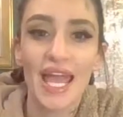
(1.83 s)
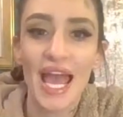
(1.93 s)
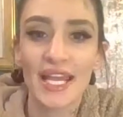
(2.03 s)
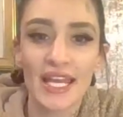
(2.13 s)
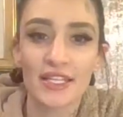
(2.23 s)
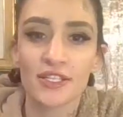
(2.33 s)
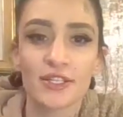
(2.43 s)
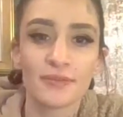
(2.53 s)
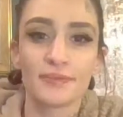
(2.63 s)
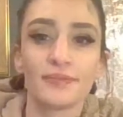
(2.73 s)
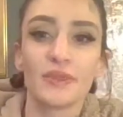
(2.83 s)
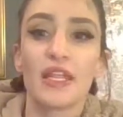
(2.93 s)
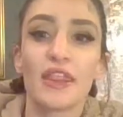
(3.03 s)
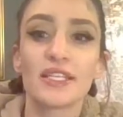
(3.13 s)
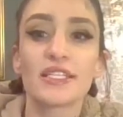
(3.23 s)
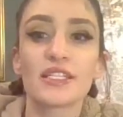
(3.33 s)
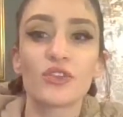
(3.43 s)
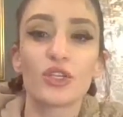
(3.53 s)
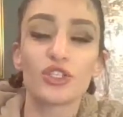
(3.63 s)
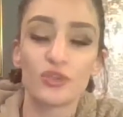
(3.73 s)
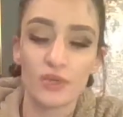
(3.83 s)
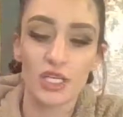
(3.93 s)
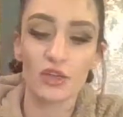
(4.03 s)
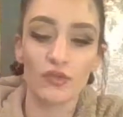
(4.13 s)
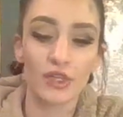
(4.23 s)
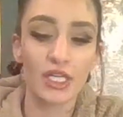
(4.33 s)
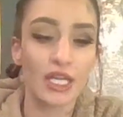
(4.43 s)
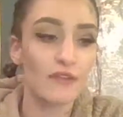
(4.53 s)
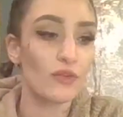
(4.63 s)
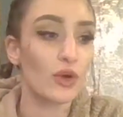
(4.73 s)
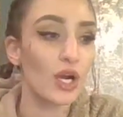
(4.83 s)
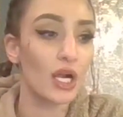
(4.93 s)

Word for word: Hi Cancer, this is going to be your reading for